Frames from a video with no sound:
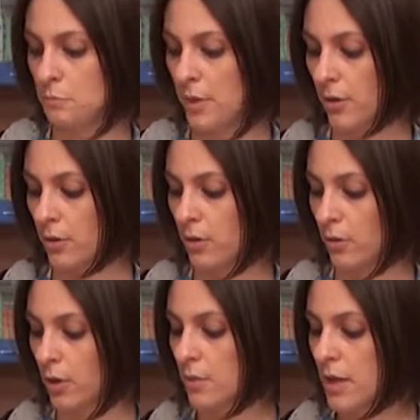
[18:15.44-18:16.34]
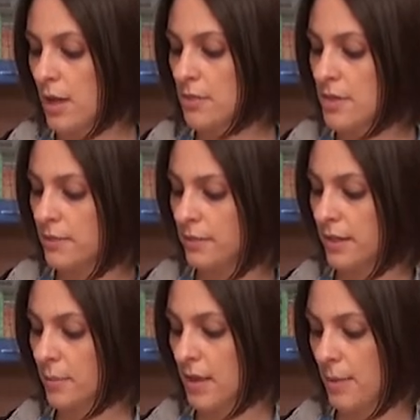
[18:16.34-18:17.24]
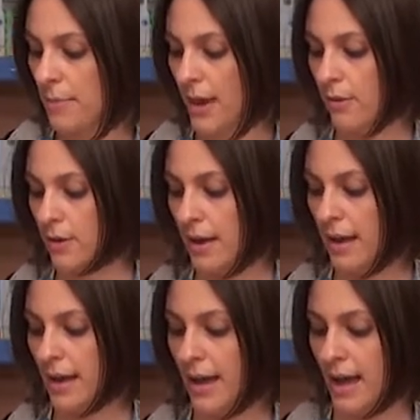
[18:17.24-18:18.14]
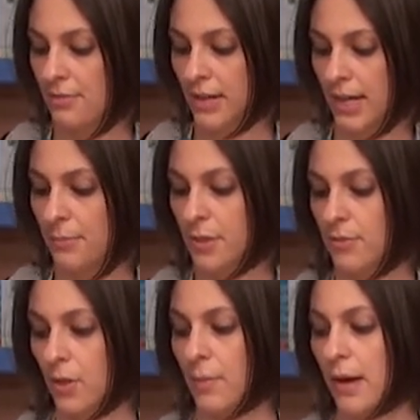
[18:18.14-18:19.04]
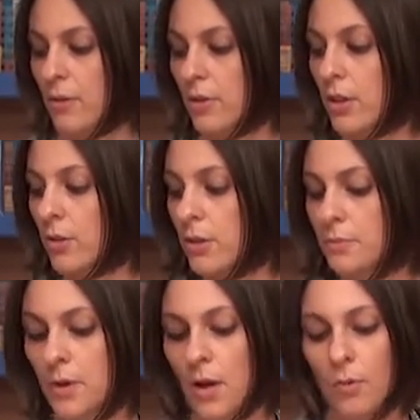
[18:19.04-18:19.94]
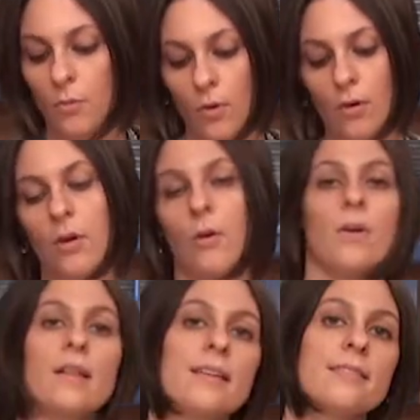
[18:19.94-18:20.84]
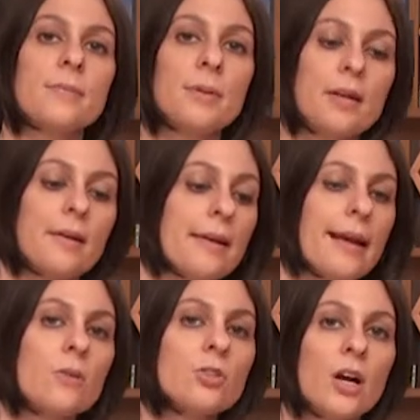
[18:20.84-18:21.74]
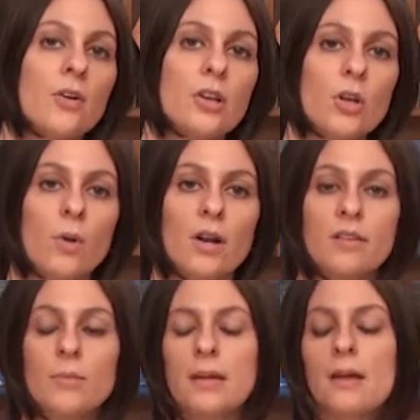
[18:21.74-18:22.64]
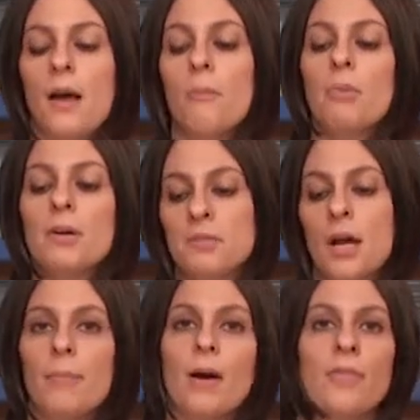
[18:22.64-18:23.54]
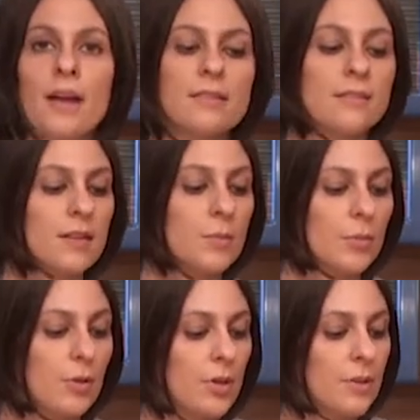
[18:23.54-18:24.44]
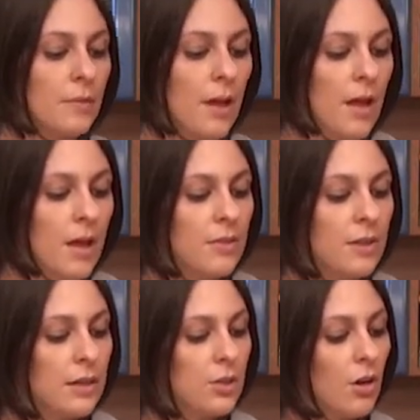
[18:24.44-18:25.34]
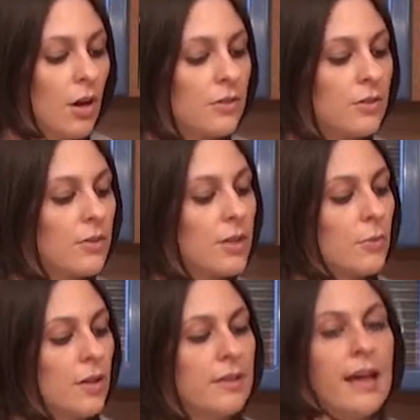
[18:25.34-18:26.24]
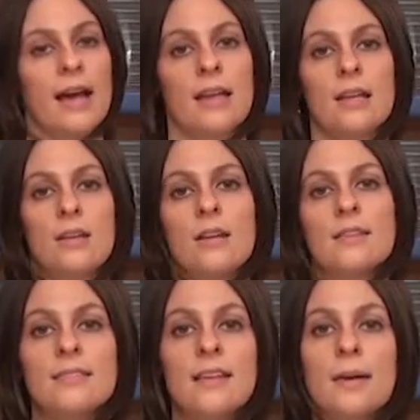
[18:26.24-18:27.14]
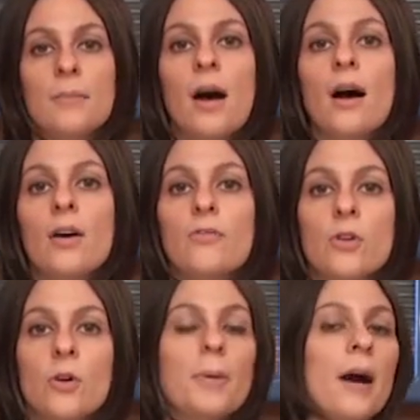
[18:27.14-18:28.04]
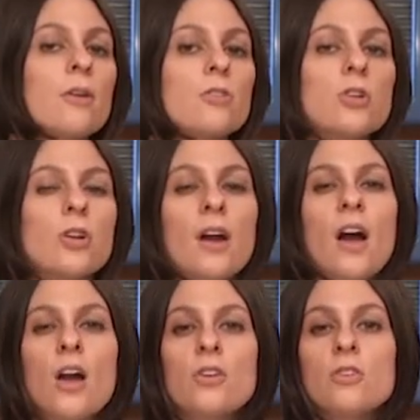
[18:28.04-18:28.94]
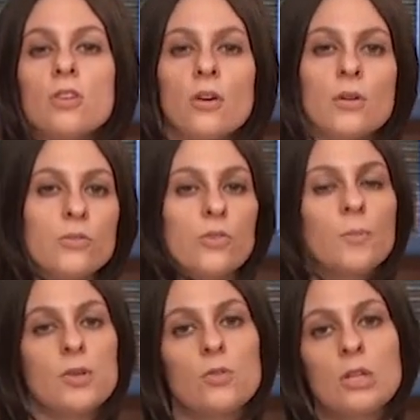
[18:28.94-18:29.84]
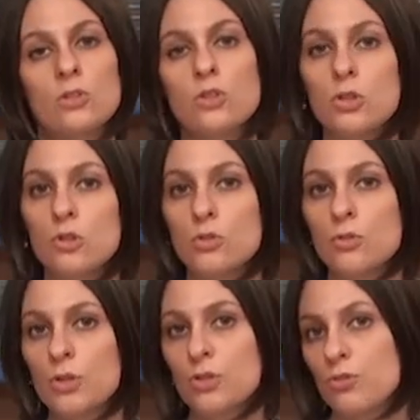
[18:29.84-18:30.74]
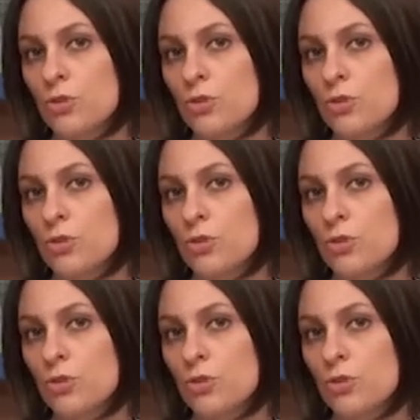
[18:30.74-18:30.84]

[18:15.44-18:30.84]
powdered cocoa. This is going to be about a half a cup of your powdered cocoa, more or less depending on how chocolatey you want it to be, but about that. It's going to be pretty good. Then you're also going to want to add in some of your powdered sugar. You're going for between 2 and